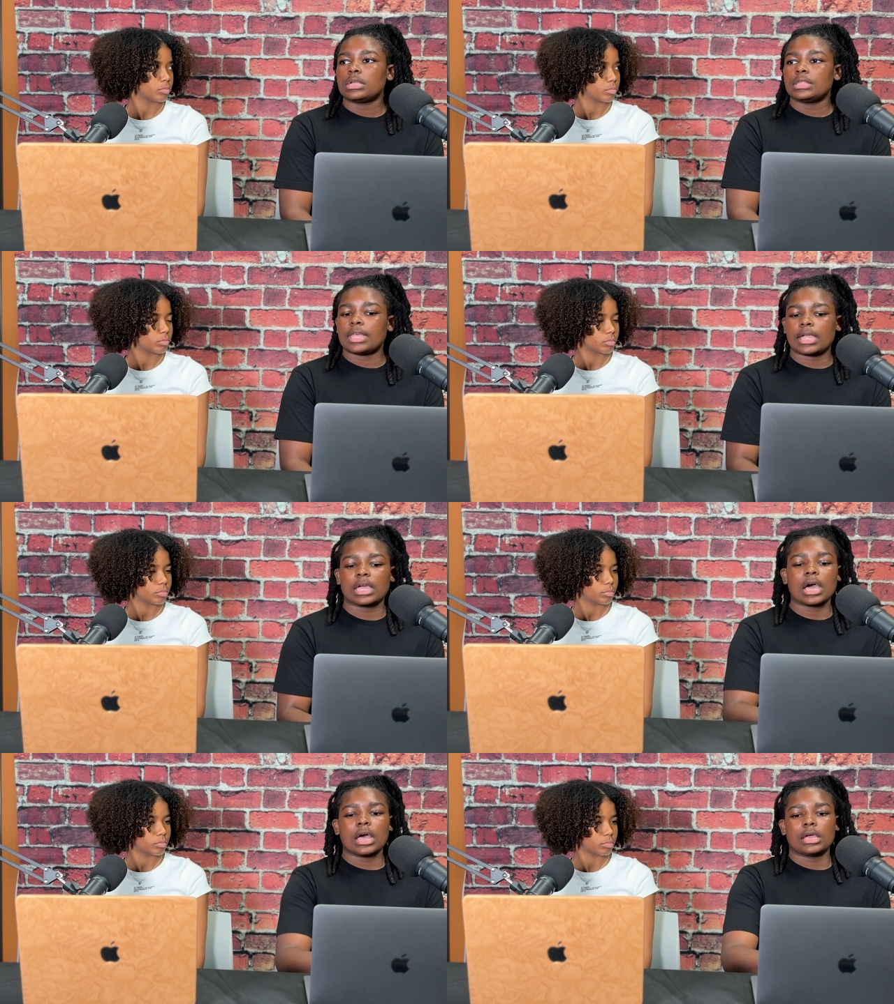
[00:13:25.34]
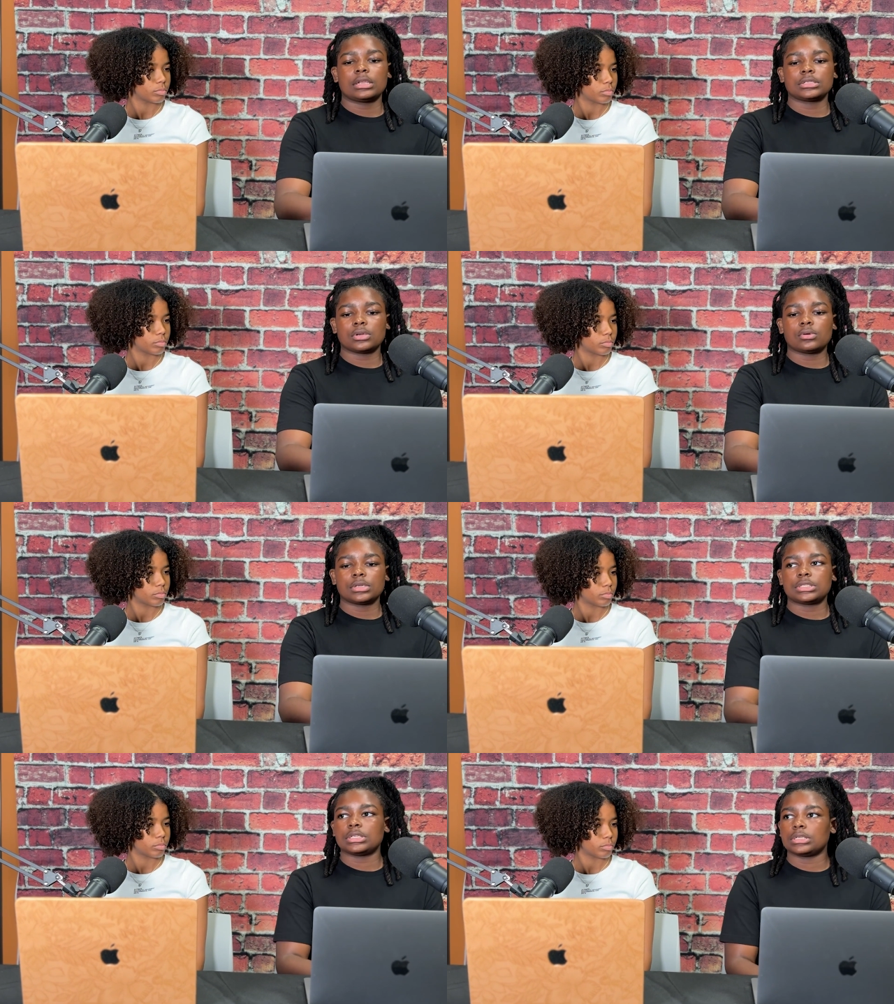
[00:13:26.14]
Speaker 1: that God is
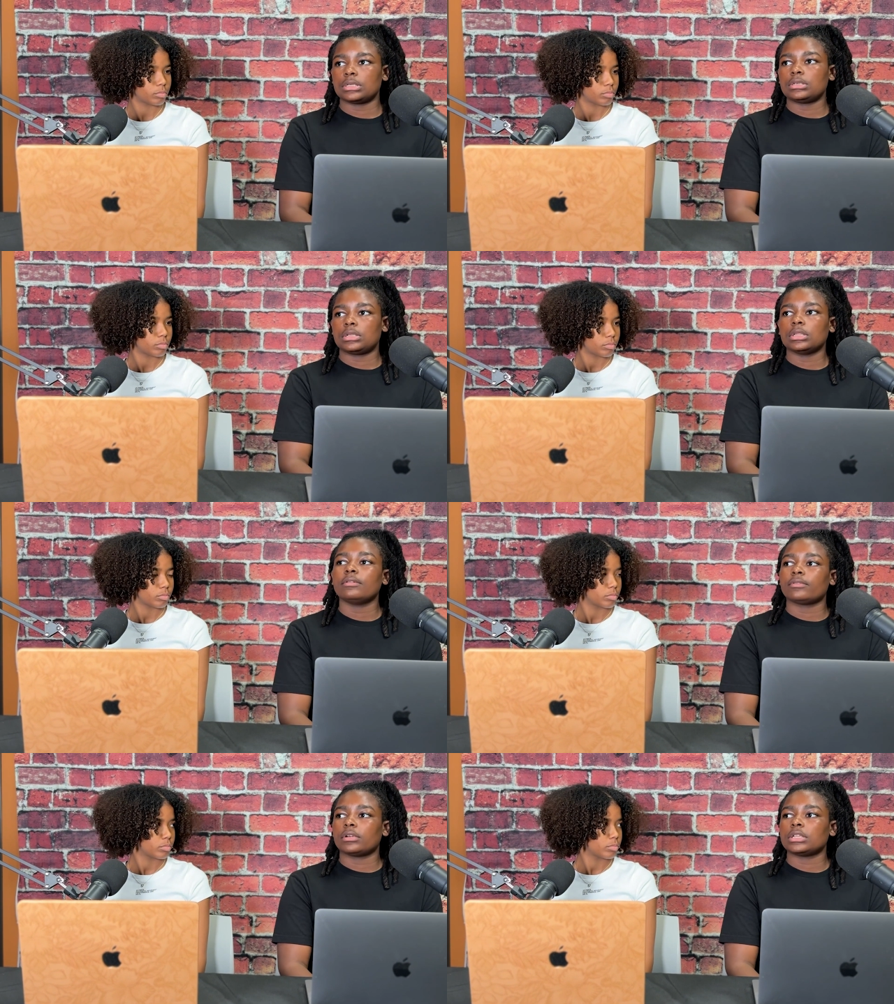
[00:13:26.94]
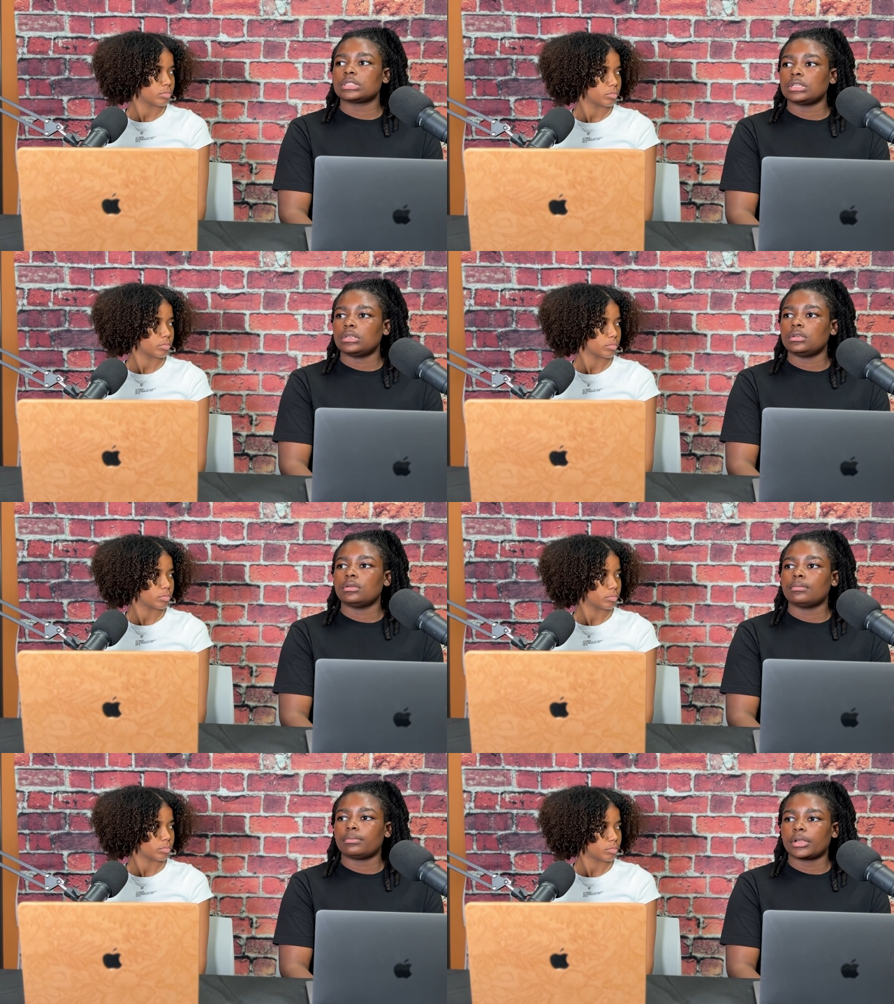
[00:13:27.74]
going to deliver us and
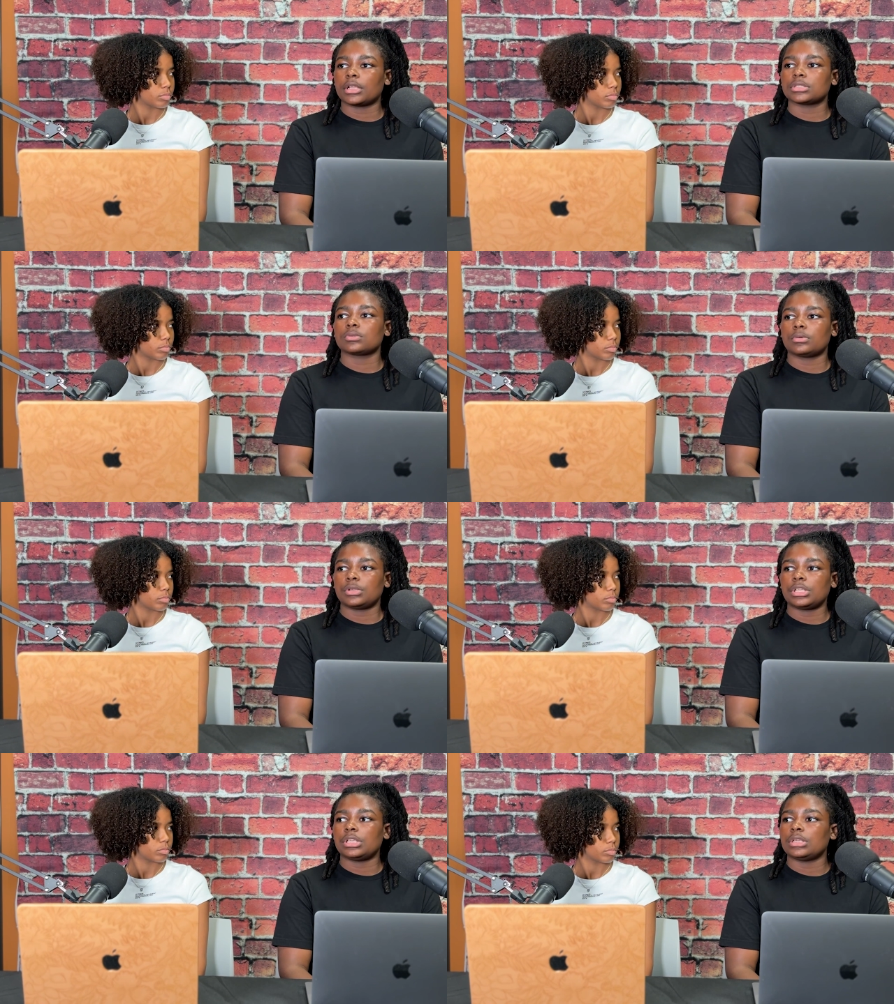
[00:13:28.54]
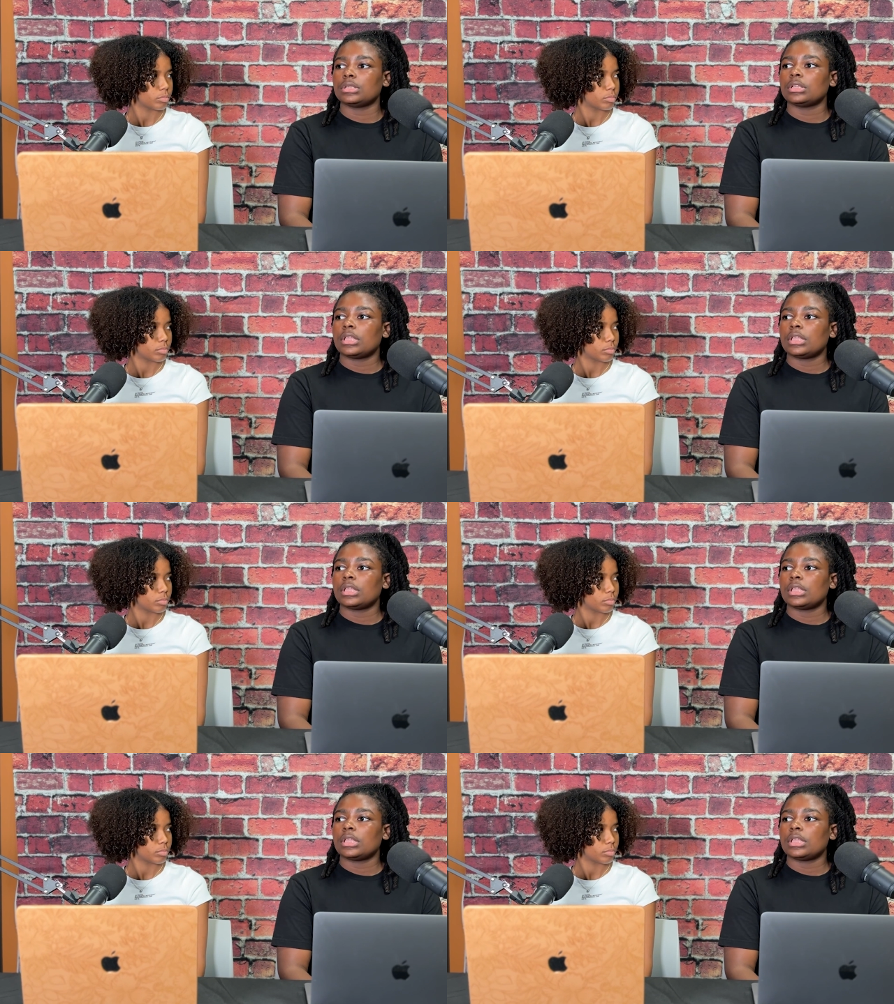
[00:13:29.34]
bring us what we need.